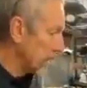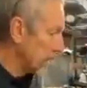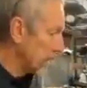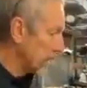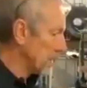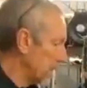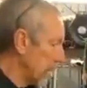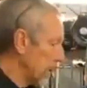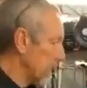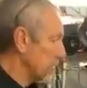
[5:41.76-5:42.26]

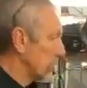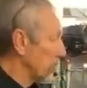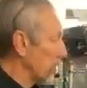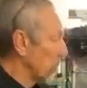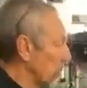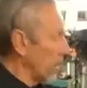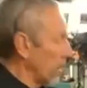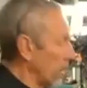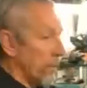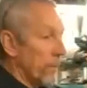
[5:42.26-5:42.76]
see here.
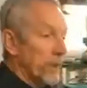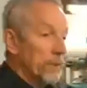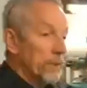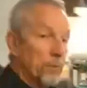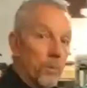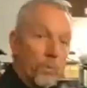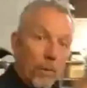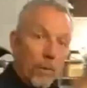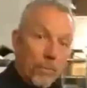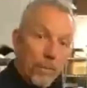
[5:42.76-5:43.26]
So anyways,
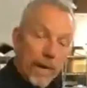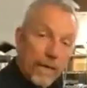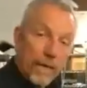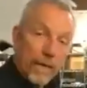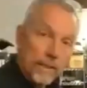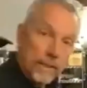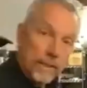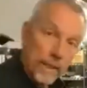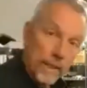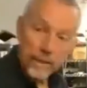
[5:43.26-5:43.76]
we went back
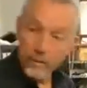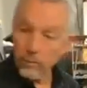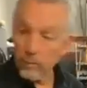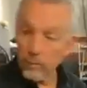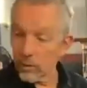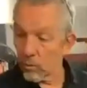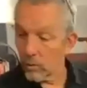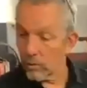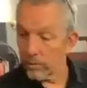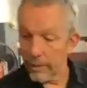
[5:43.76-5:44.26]
to the head
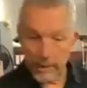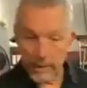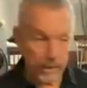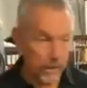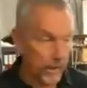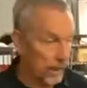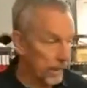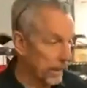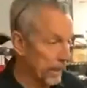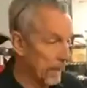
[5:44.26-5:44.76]

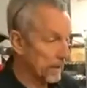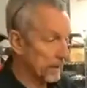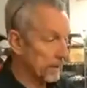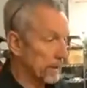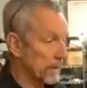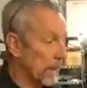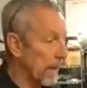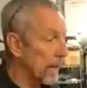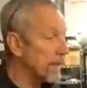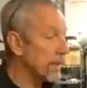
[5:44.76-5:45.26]
gaskets.
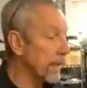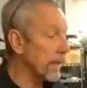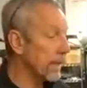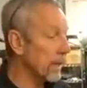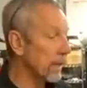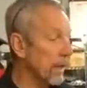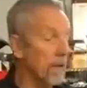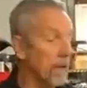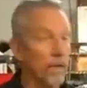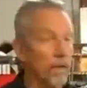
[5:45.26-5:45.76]
I think a
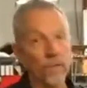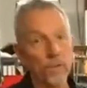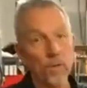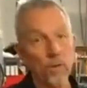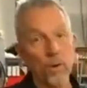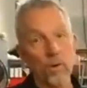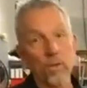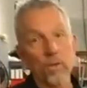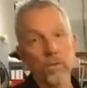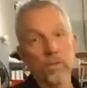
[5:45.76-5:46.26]
lot of these
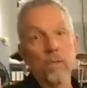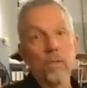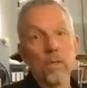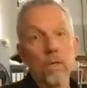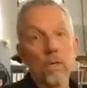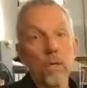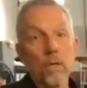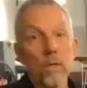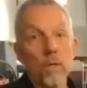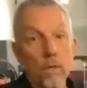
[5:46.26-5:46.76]
cars
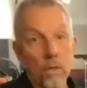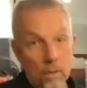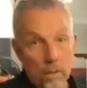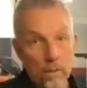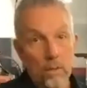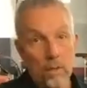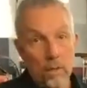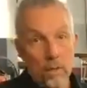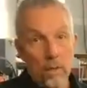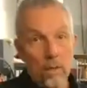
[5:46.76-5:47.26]

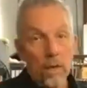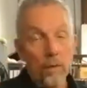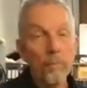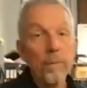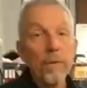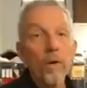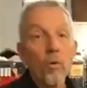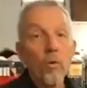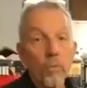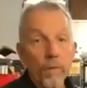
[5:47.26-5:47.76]
have been
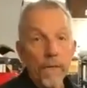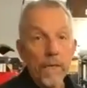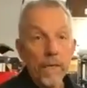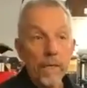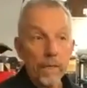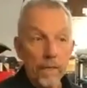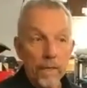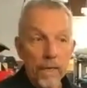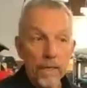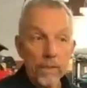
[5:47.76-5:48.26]
overheated,
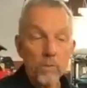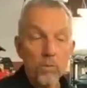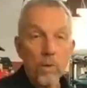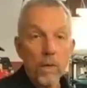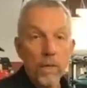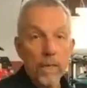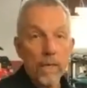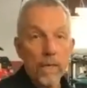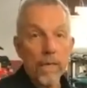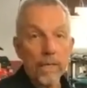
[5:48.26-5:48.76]
and that's why
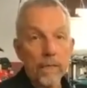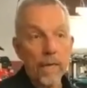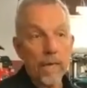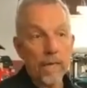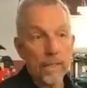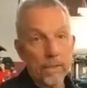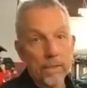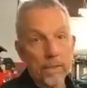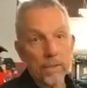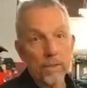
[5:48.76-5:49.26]
the head
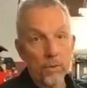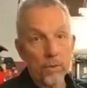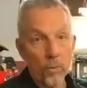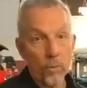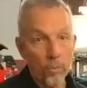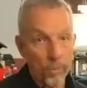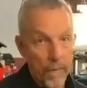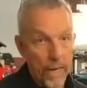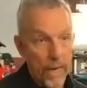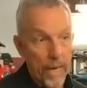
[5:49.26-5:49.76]
gaskets go
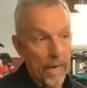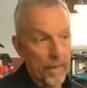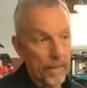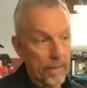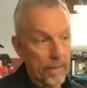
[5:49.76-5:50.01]
bad.